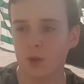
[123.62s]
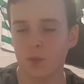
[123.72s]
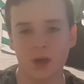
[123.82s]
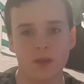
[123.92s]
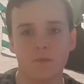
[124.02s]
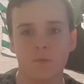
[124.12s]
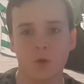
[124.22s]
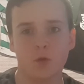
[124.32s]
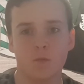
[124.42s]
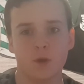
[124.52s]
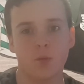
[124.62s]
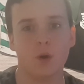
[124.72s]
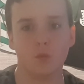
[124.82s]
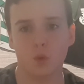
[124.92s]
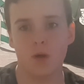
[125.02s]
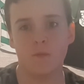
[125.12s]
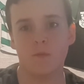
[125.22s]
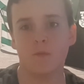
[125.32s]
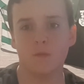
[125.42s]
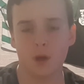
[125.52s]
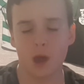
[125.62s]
played 4-2-3-1 with